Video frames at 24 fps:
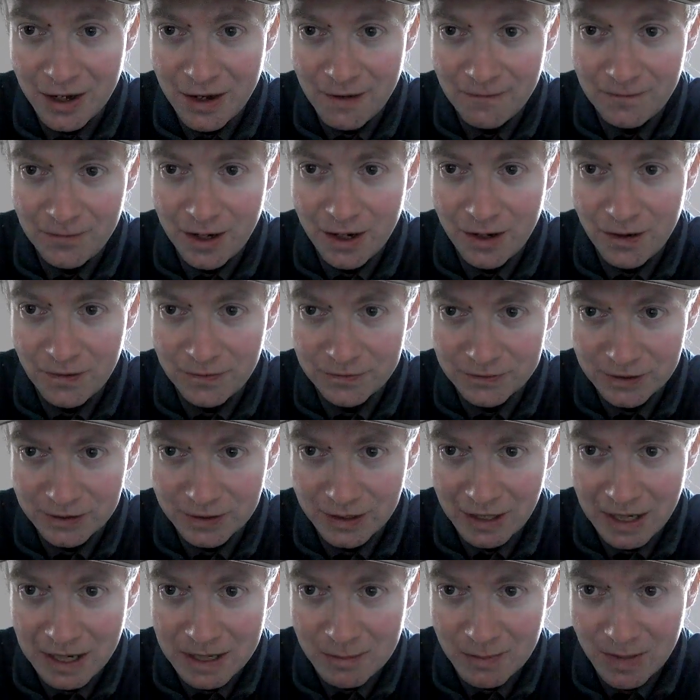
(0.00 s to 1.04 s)
very often
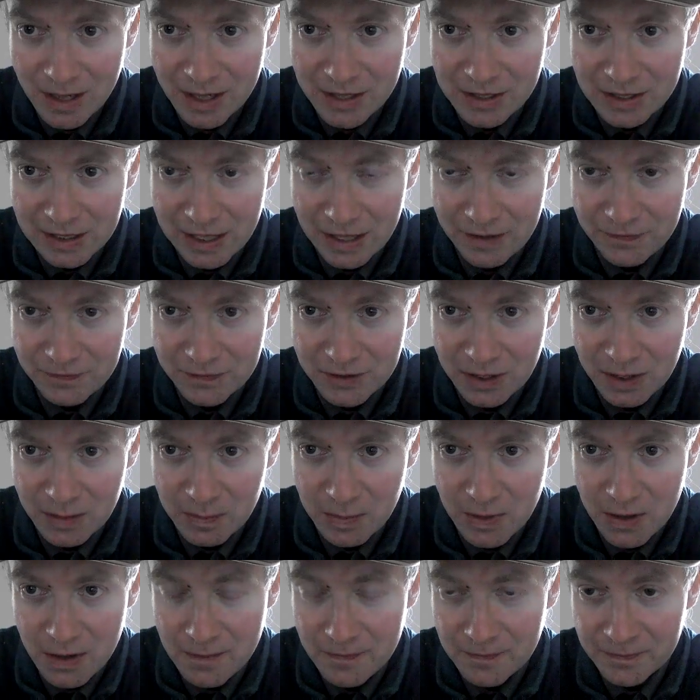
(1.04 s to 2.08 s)
there ain't much left at the
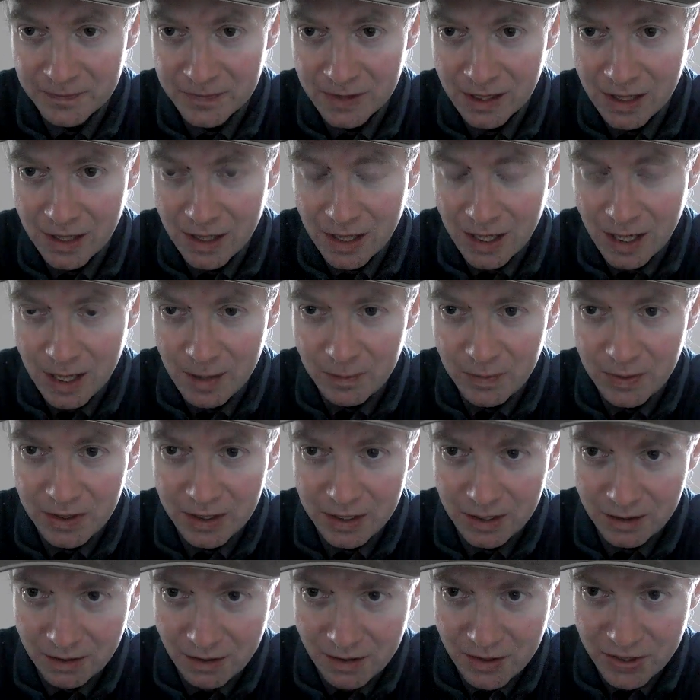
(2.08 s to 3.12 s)
bottom. But
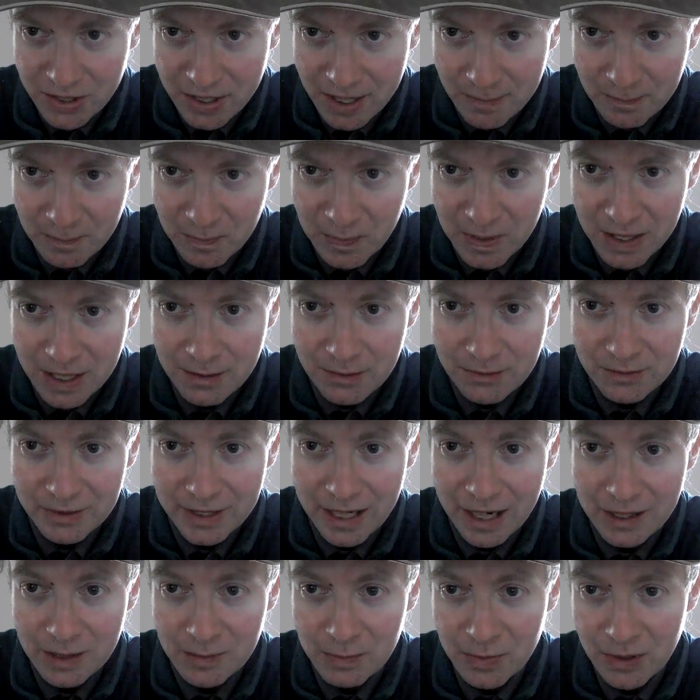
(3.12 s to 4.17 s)
you've got some people
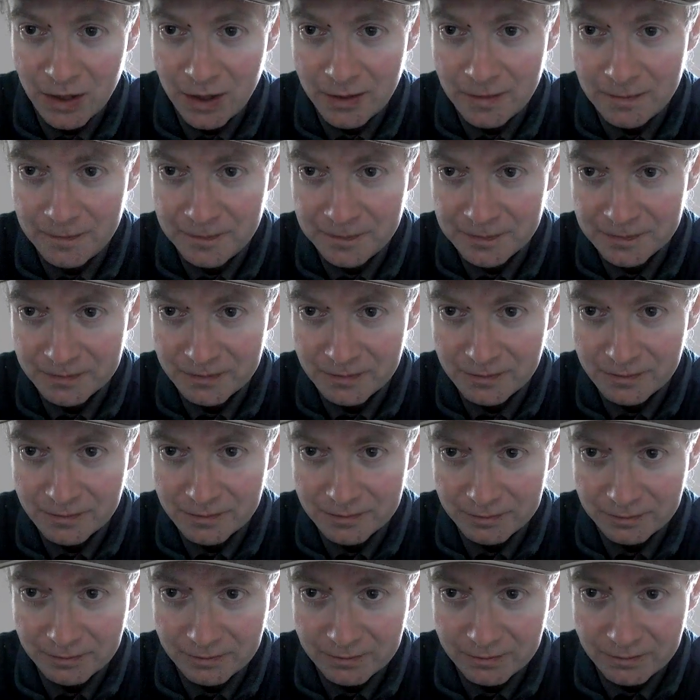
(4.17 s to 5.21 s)
down the bottom
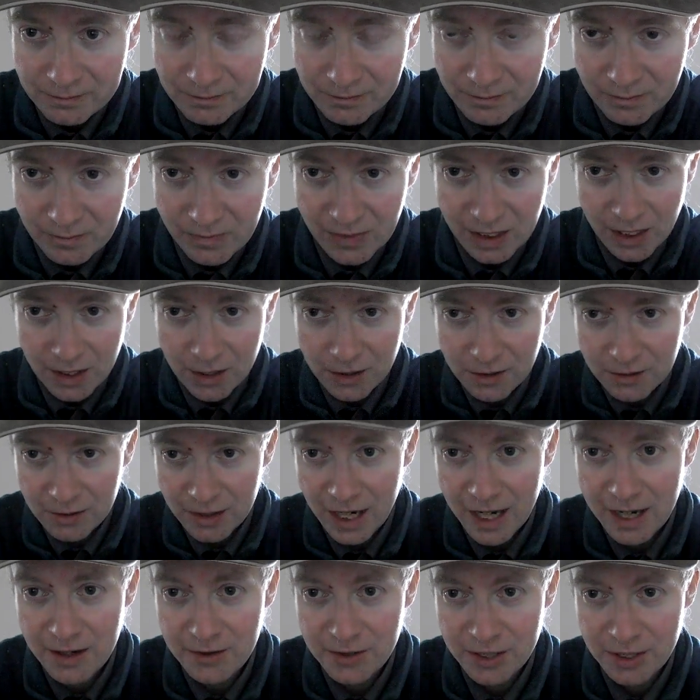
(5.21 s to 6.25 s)
who,
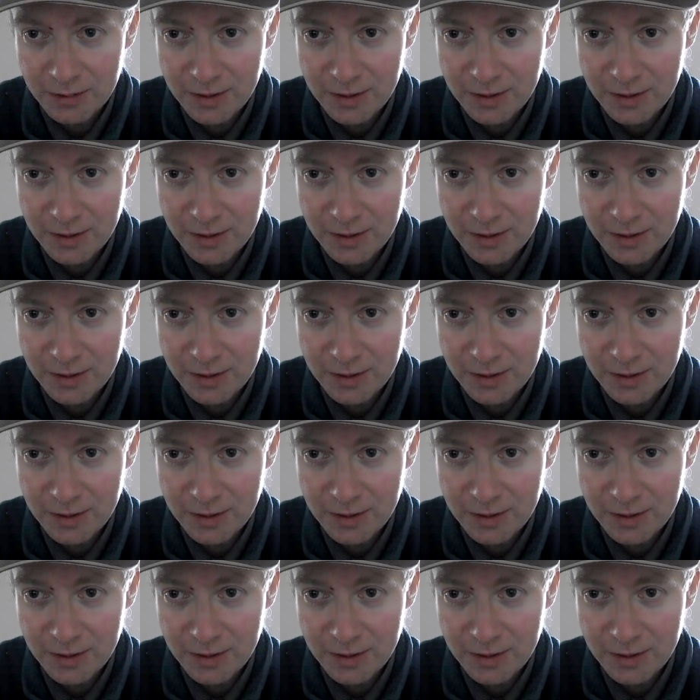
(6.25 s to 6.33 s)
how shall